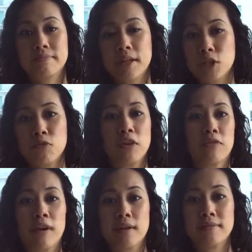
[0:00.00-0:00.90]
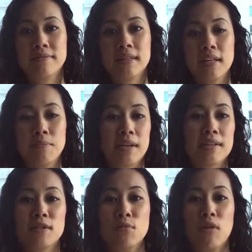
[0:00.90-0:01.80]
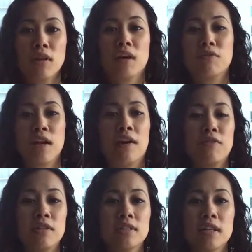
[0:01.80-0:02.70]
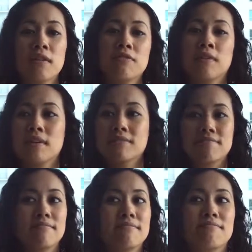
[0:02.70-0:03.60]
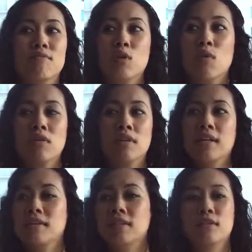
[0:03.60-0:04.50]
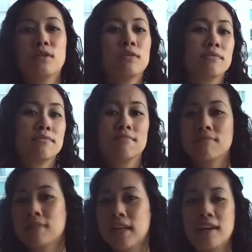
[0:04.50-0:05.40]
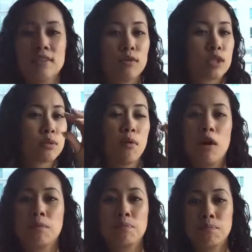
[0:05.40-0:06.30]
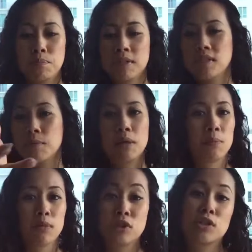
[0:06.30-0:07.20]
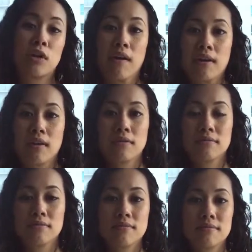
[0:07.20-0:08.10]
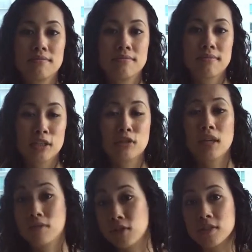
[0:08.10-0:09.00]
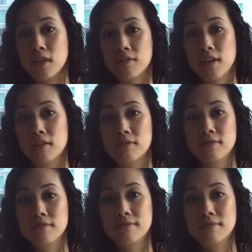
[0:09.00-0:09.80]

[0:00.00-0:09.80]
And don't be afraid, because the more love you have for yourself, you won't need to get those small bits that people just throw at you, because you love it yourself enough.